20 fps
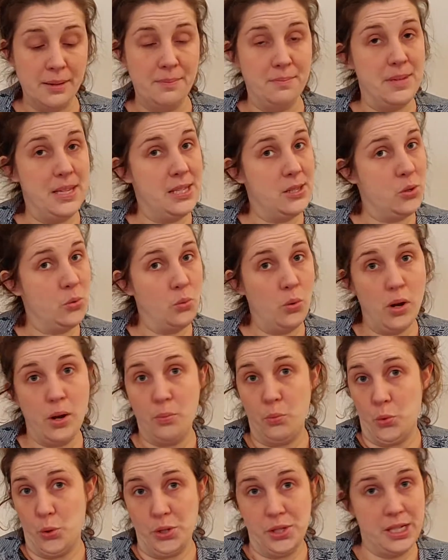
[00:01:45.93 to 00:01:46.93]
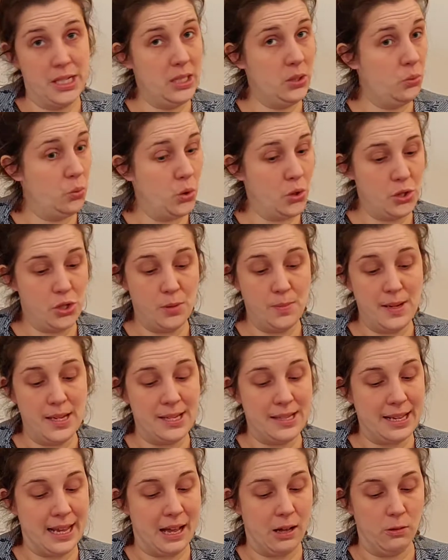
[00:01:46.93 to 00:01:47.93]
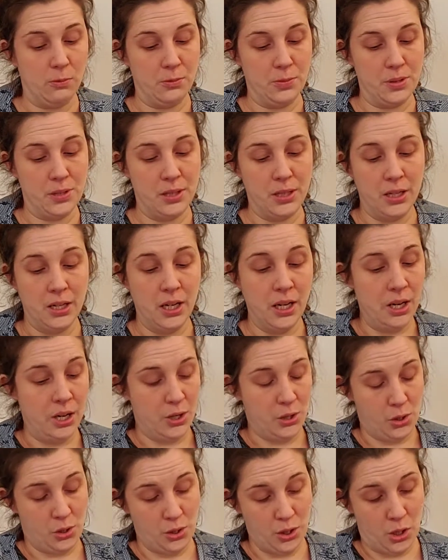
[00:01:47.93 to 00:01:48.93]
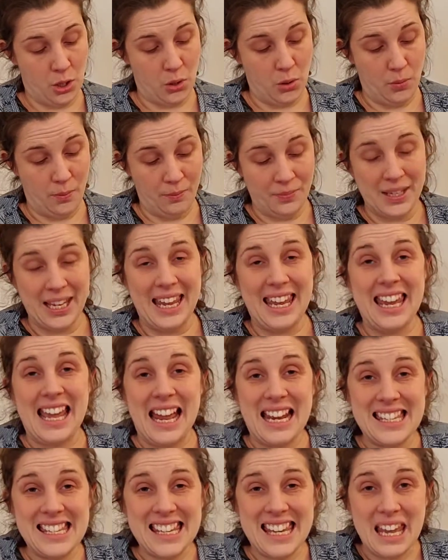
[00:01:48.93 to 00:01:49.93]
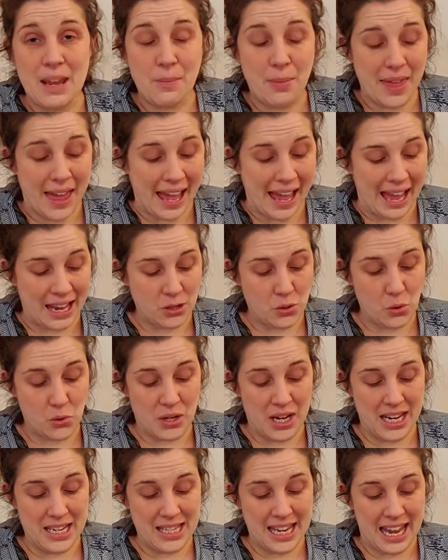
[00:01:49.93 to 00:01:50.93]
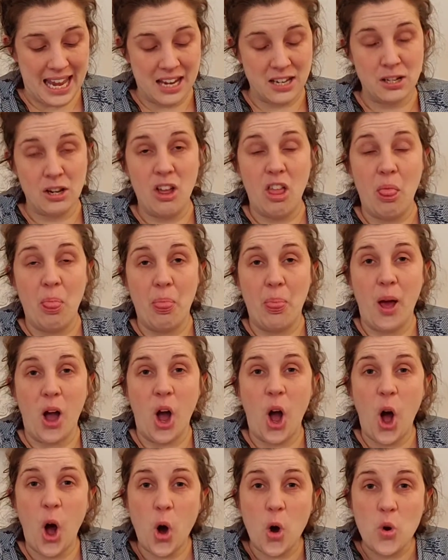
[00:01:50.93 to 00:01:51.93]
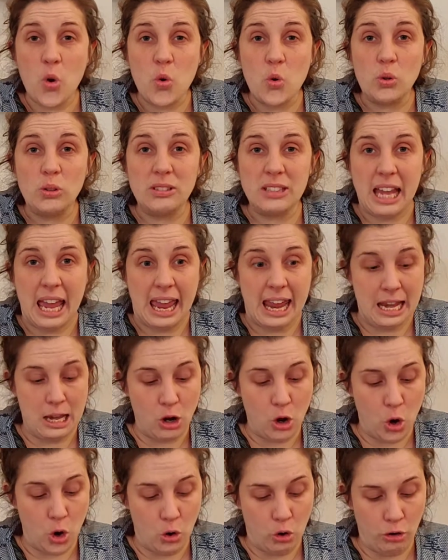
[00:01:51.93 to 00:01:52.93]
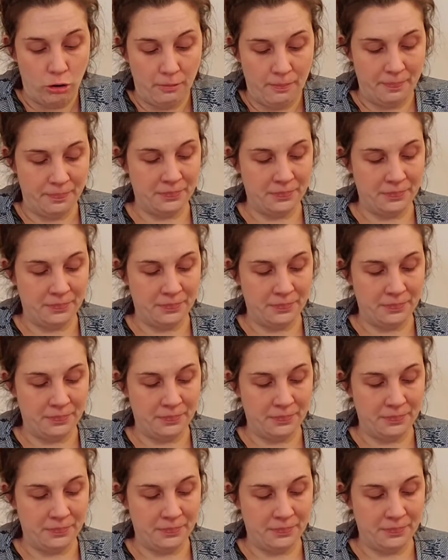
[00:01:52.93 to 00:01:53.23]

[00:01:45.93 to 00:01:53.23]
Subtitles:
Mr. Wormwood didn't want to be scalped, so he had to keep the hat on his head the whole day long,